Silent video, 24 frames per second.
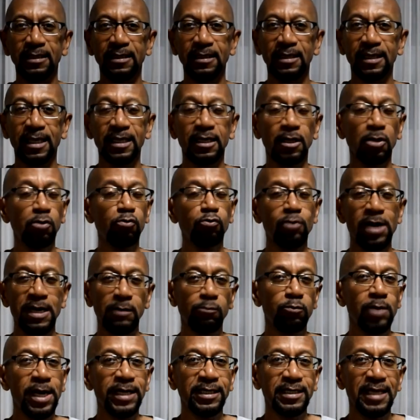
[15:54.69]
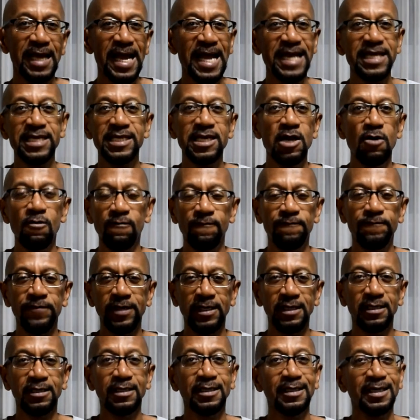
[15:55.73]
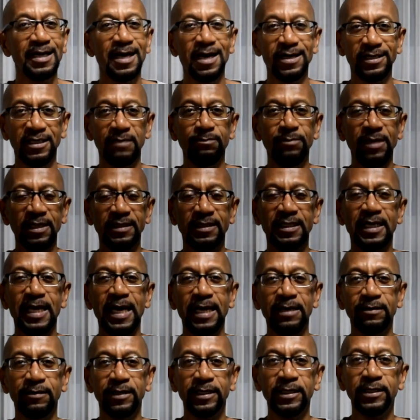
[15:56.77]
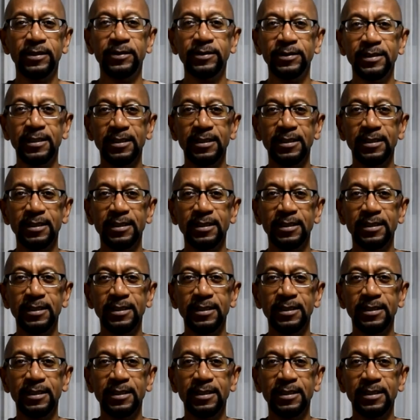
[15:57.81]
Get a great rate and no fee. How do you beat that, you know?